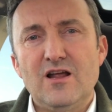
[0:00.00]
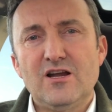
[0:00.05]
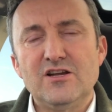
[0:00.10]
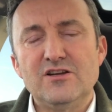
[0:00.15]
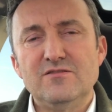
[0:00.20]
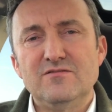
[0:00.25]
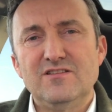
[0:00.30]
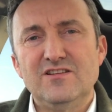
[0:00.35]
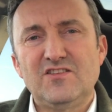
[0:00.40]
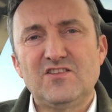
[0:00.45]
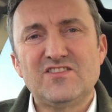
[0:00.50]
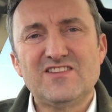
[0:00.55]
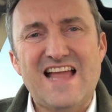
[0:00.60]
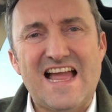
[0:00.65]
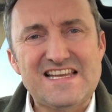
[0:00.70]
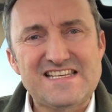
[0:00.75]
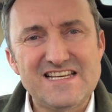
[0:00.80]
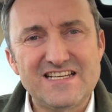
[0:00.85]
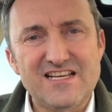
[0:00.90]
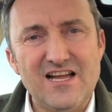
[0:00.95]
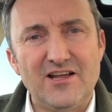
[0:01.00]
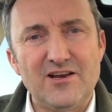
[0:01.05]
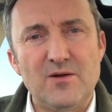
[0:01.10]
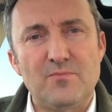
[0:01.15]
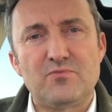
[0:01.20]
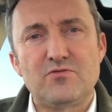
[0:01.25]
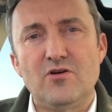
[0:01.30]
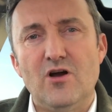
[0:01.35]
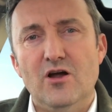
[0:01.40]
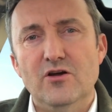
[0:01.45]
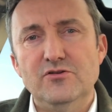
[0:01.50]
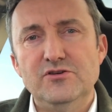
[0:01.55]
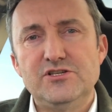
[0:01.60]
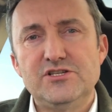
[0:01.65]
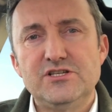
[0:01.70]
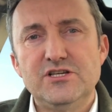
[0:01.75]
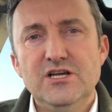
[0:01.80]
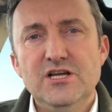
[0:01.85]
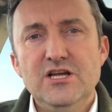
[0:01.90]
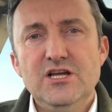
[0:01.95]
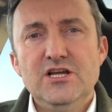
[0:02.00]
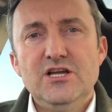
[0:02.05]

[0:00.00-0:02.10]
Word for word: like a scattergun approach